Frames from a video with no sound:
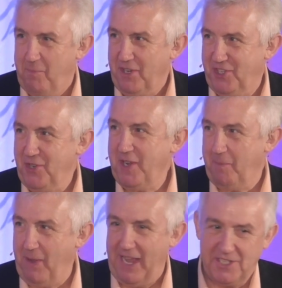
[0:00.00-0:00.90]
But do your
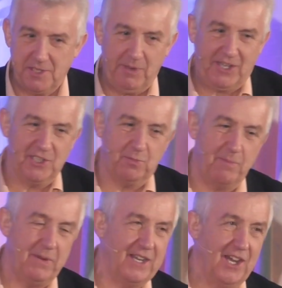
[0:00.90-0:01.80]
best, because we've
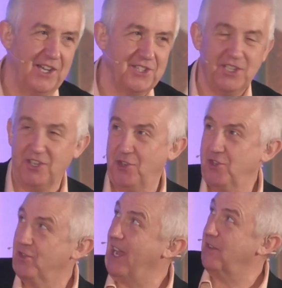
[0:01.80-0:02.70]
been asked.
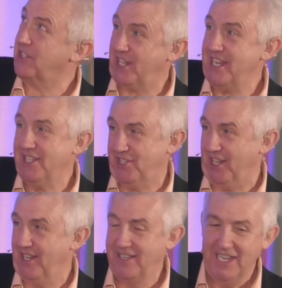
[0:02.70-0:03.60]
You gave a
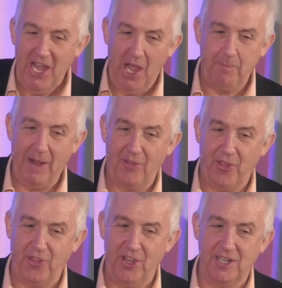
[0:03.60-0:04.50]
teaser about the
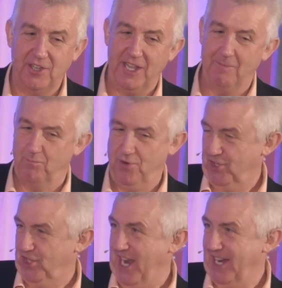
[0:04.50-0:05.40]
Third Thumb
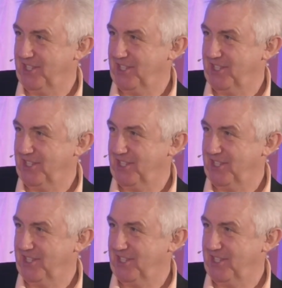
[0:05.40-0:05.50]
project.